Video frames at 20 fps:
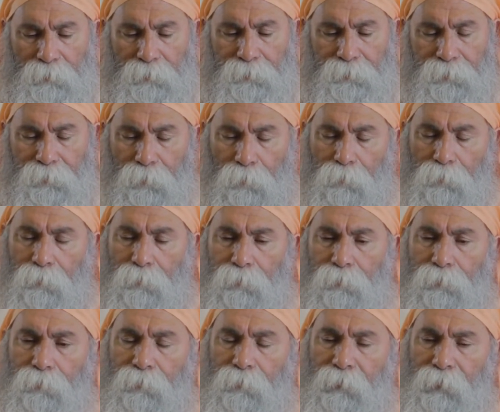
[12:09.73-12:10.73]
So,
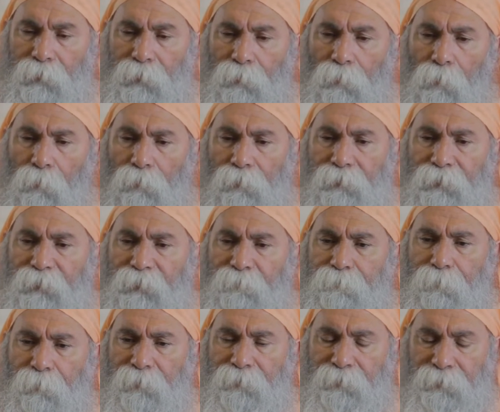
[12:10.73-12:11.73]
in all this
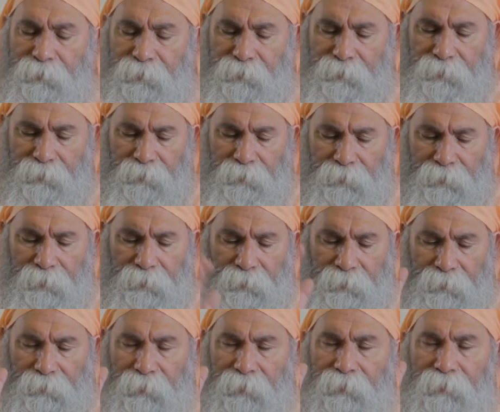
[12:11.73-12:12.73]
process,
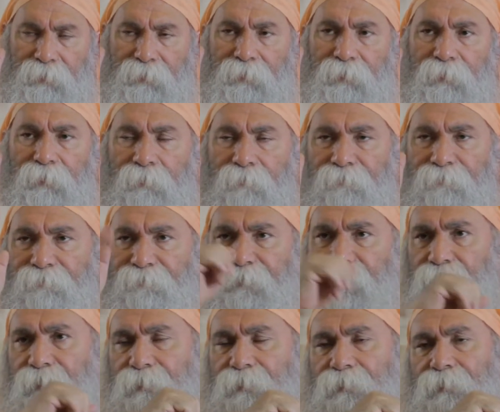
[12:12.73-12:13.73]
in this
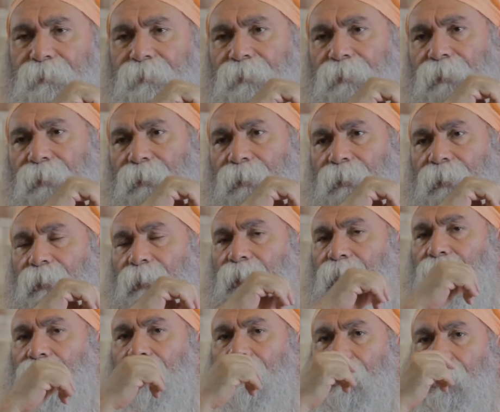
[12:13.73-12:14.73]
verse,
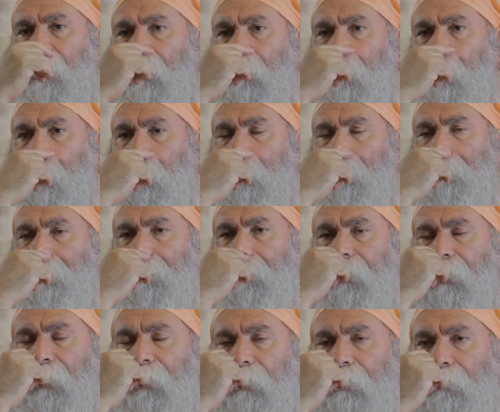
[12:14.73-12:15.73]

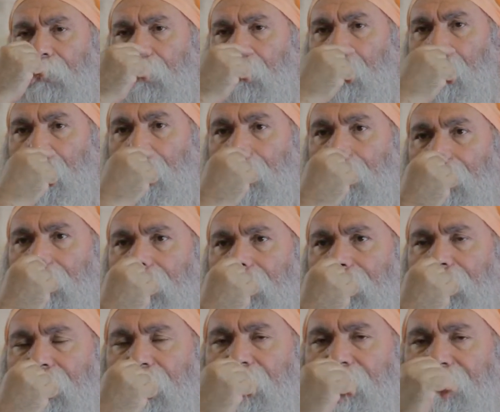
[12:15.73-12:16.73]
the
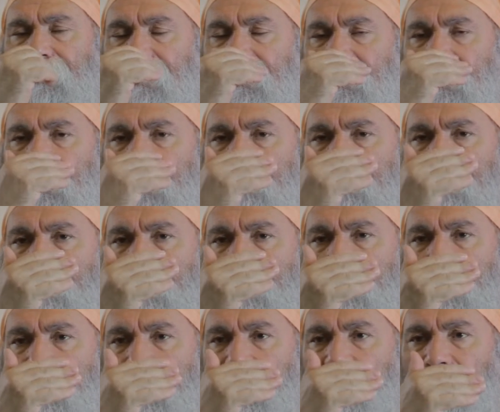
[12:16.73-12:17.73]
rishis
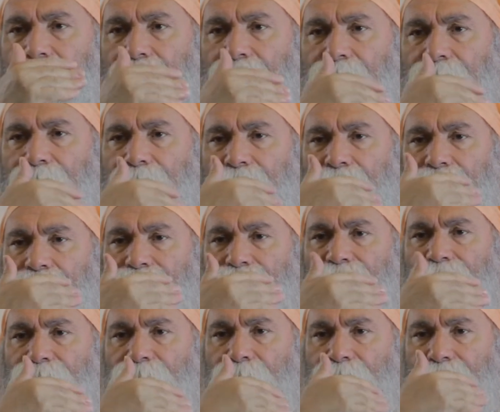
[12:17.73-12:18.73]
in
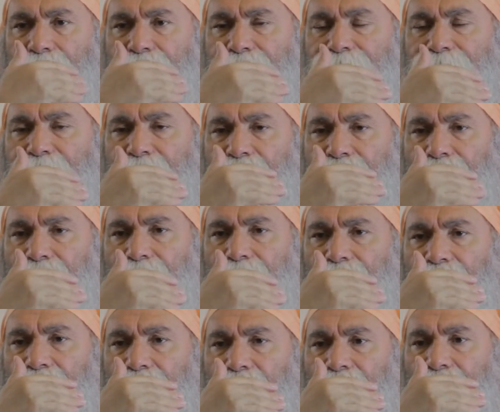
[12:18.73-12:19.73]
front of the
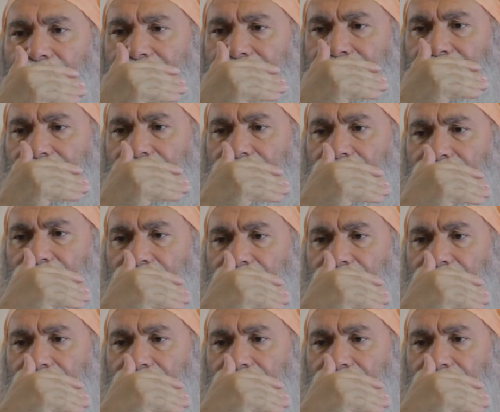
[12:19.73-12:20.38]
last,